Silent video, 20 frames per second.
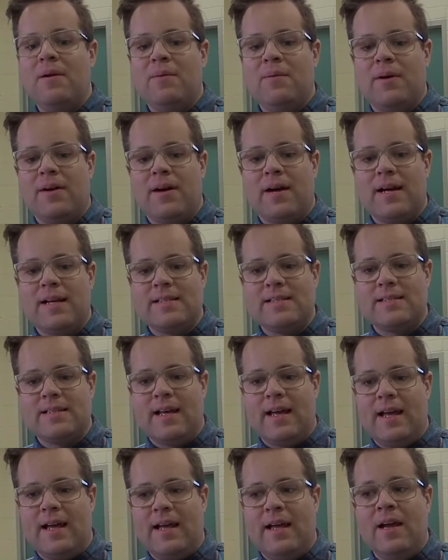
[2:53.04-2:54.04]
When I
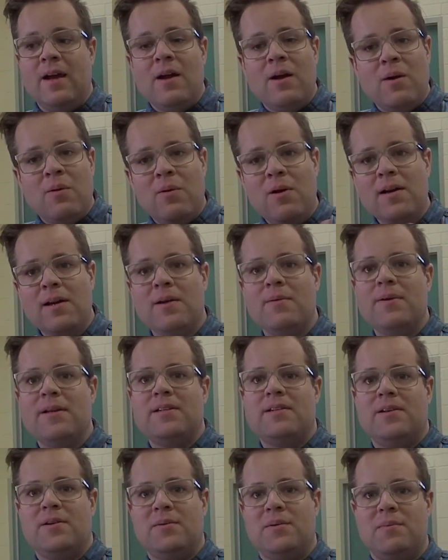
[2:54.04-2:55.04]
say, what can we
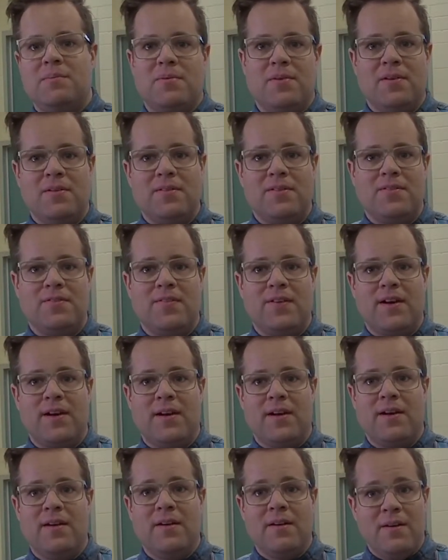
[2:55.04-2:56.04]
do to improve the
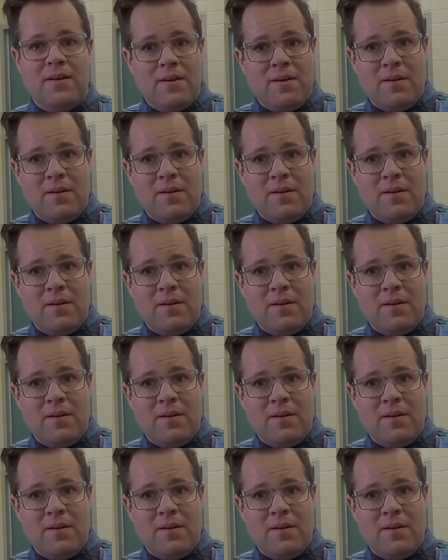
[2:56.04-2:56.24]
photo?